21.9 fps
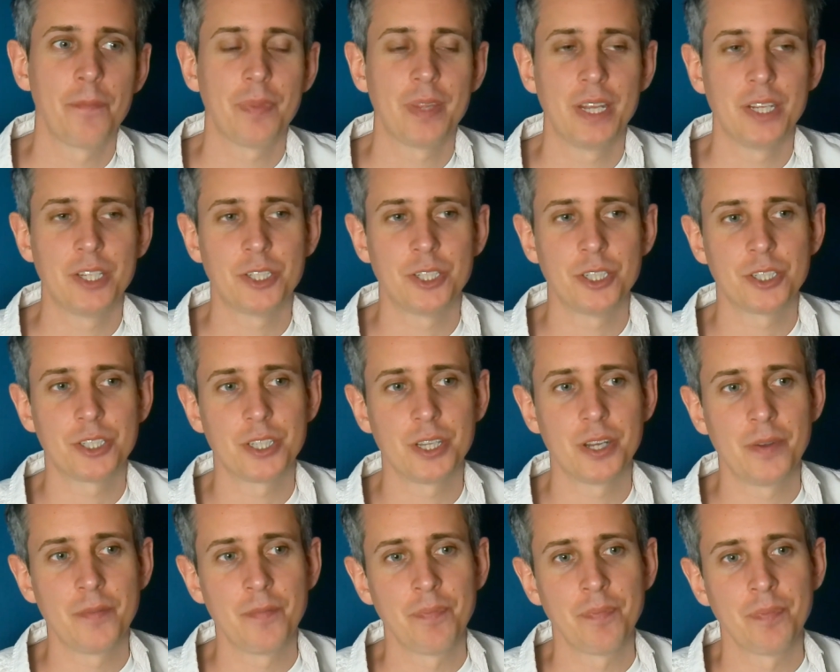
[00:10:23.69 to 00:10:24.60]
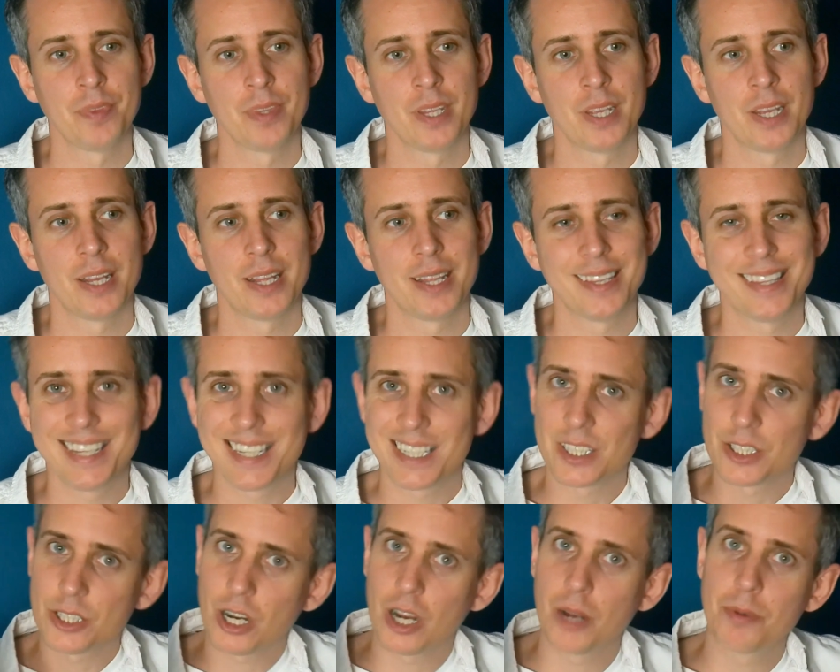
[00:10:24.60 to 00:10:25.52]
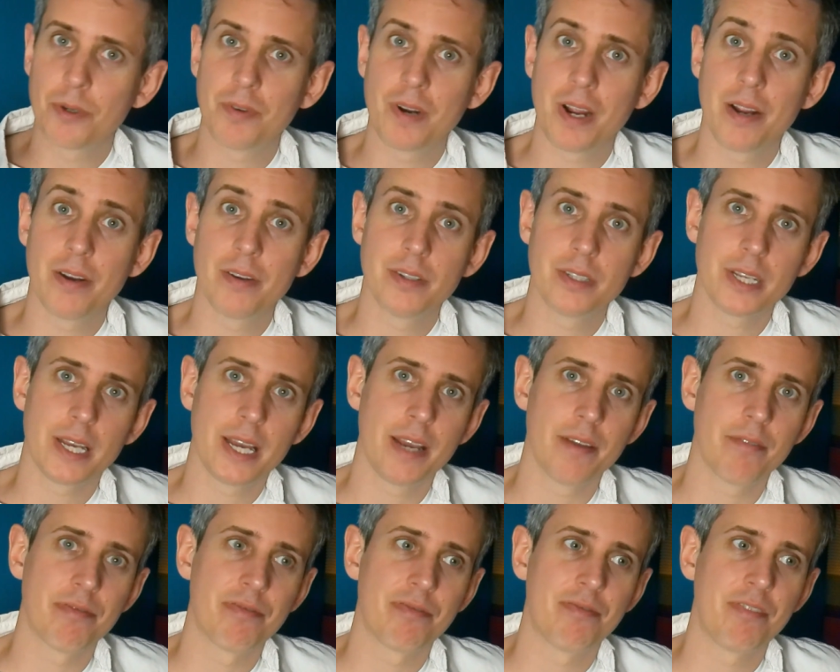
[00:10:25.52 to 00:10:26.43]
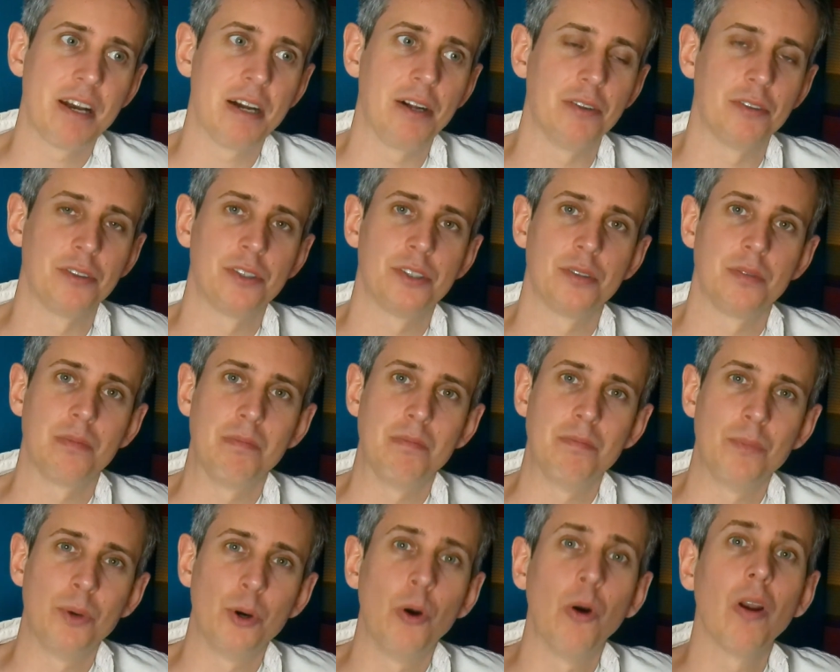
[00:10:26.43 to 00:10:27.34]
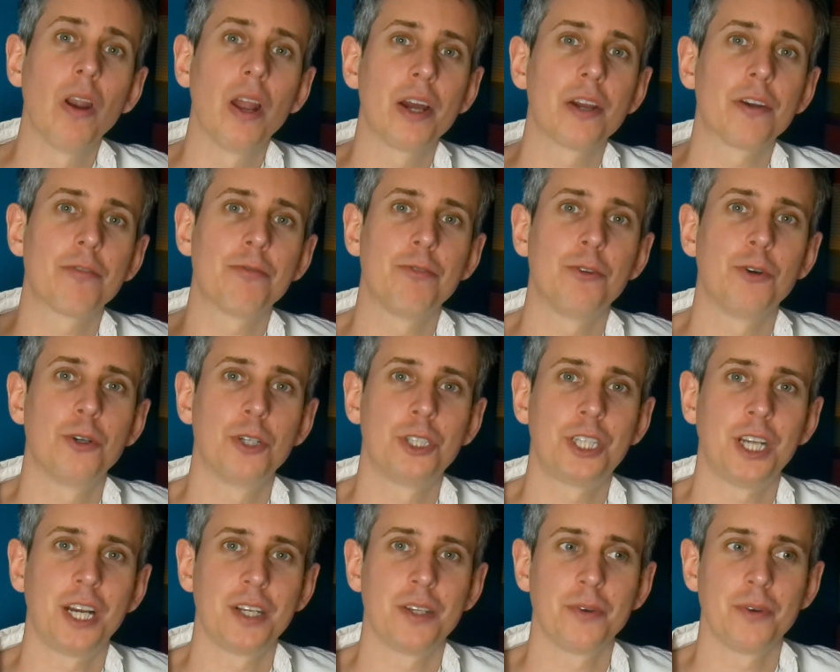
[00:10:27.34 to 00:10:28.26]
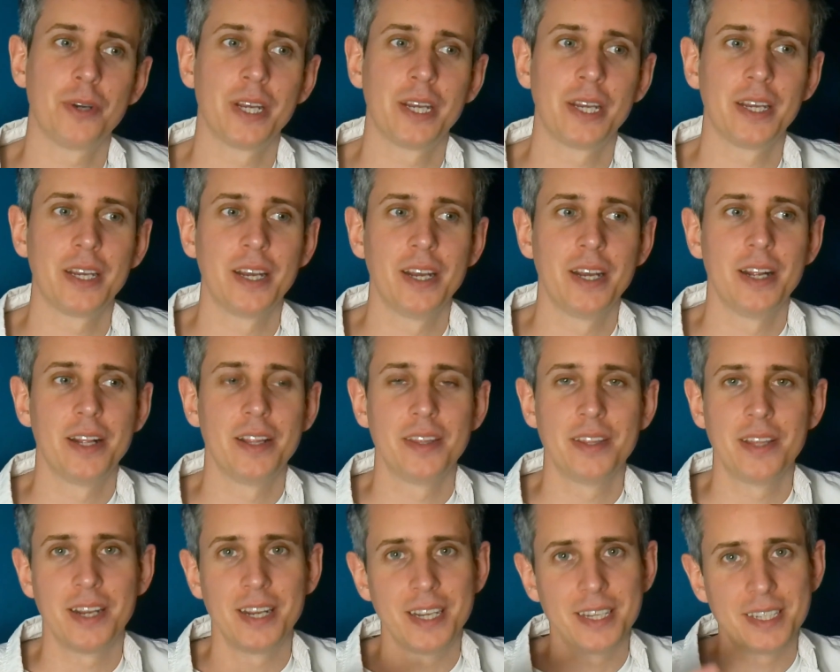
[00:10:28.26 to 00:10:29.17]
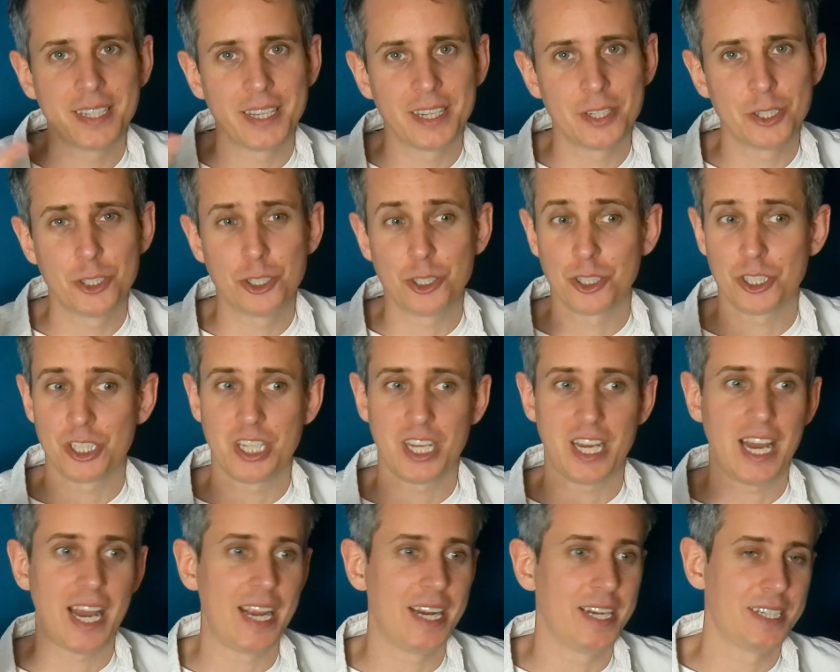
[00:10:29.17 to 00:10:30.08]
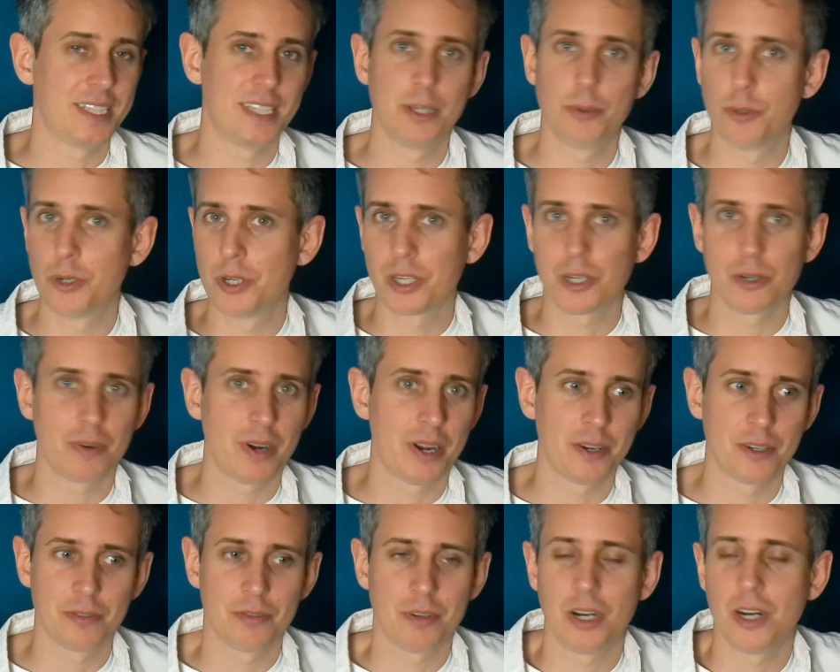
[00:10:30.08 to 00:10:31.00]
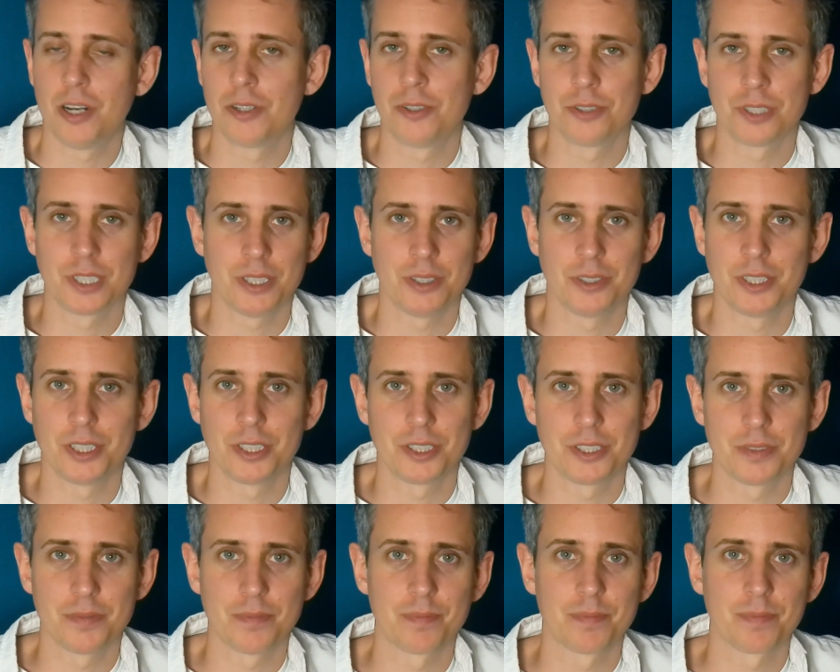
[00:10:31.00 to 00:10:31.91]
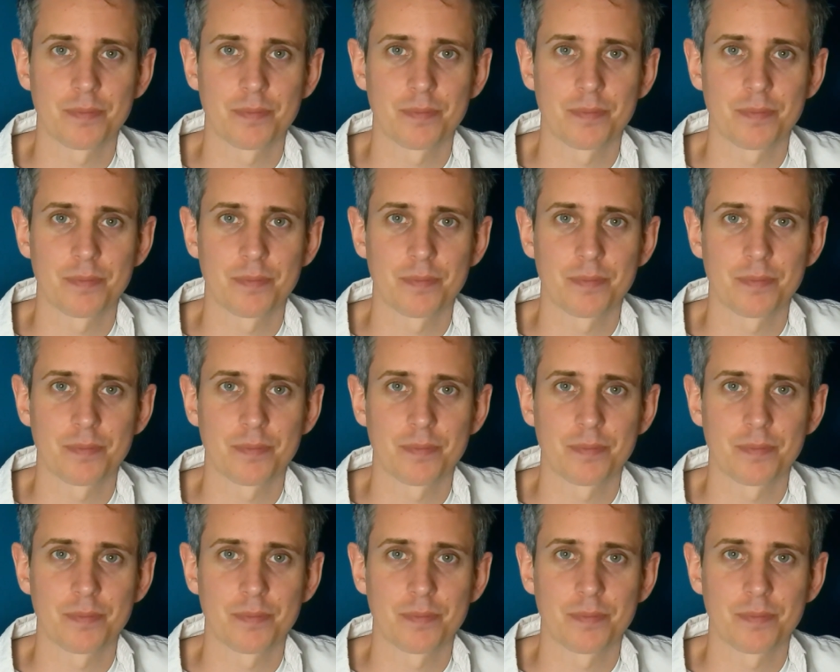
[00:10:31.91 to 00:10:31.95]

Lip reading: It's just that this time around, it felt more like foreshadowing than it did just a hasty workaround of Hartnell's illness.